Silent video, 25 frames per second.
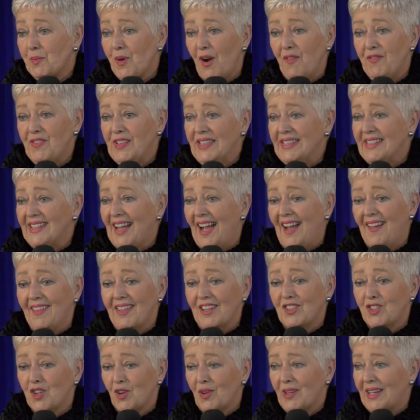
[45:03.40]
prophesy
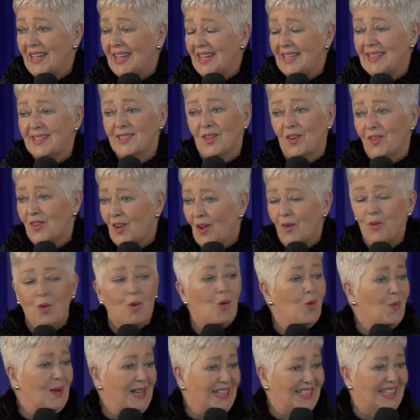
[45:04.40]
that your kids are not
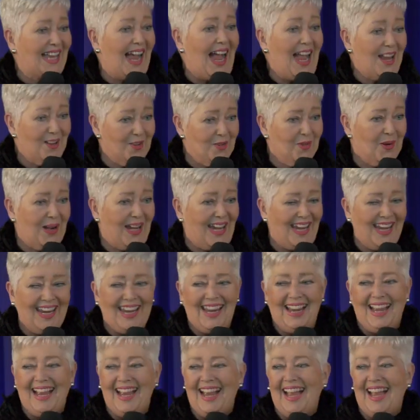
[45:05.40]
always hungry.